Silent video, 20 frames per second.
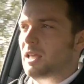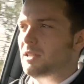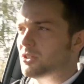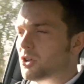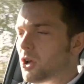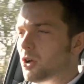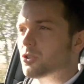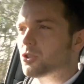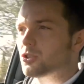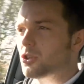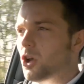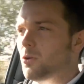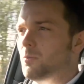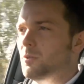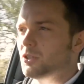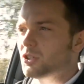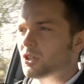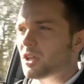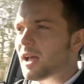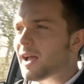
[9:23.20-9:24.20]
It's got so
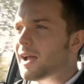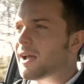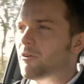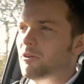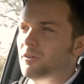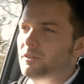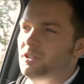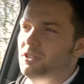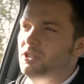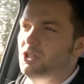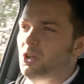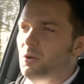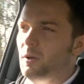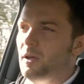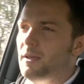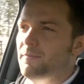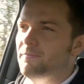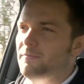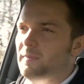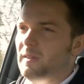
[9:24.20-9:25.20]
much character to
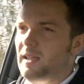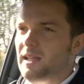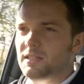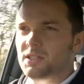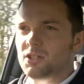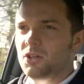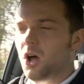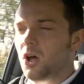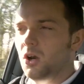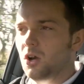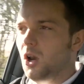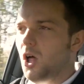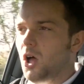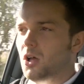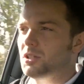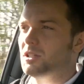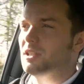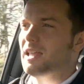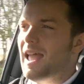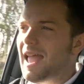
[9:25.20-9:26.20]
it. It's not
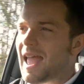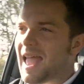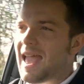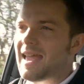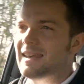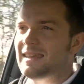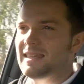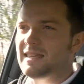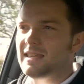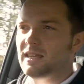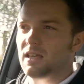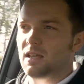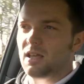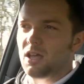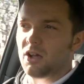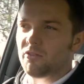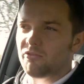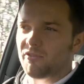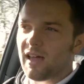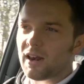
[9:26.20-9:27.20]
lost any
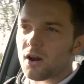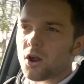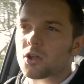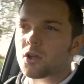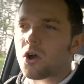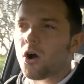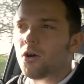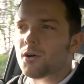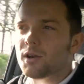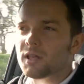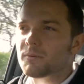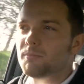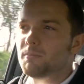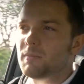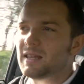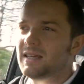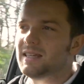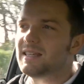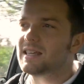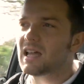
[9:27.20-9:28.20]
of that iconic
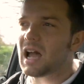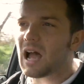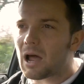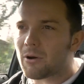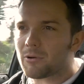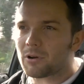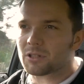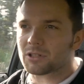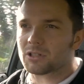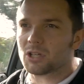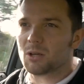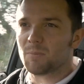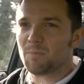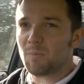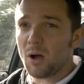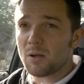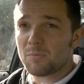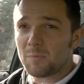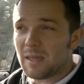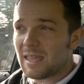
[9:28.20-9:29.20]
Mini character
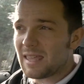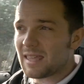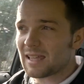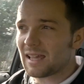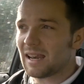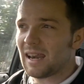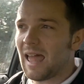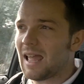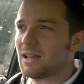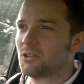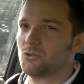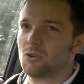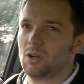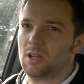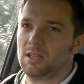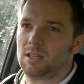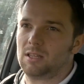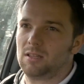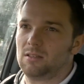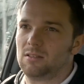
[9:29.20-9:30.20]
by being
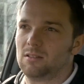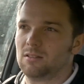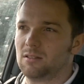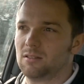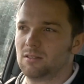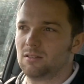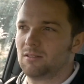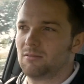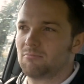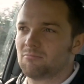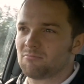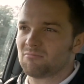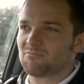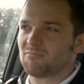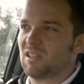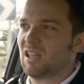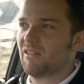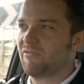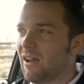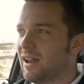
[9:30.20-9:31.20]
electric.
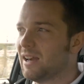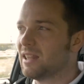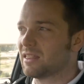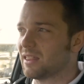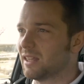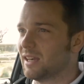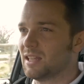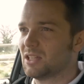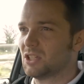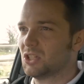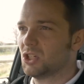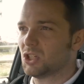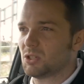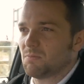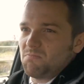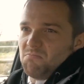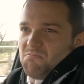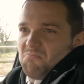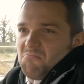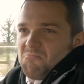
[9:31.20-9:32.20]
If anything,
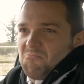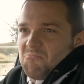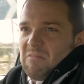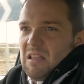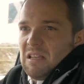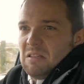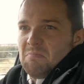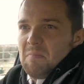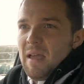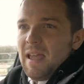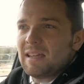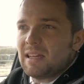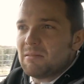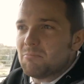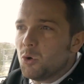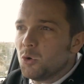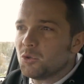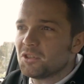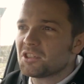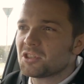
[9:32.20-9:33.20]
it's made
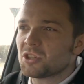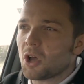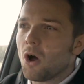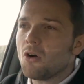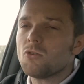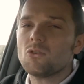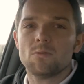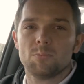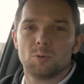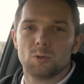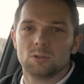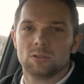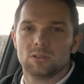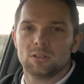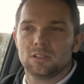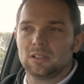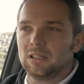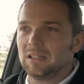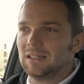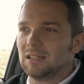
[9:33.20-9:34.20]
it more desirable.
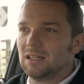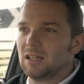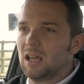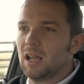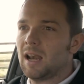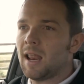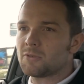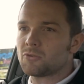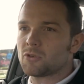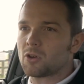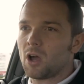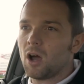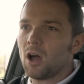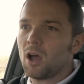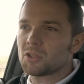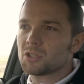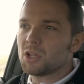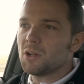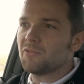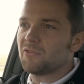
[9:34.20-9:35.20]
Electric
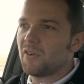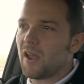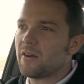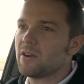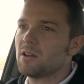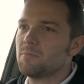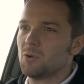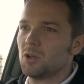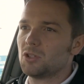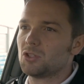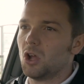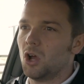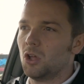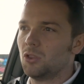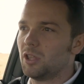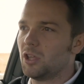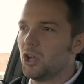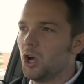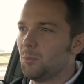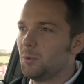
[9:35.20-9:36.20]
cars are very much
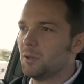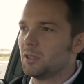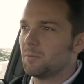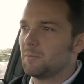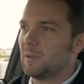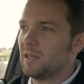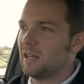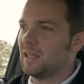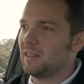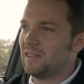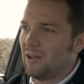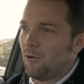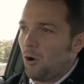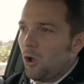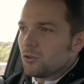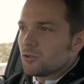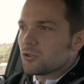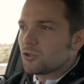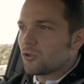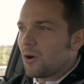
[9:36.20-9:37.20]
on the up at the minute.
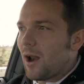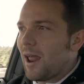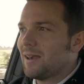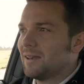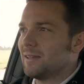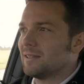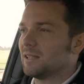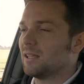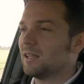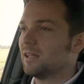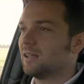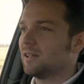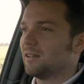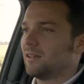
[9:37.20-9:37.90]
They're on trend.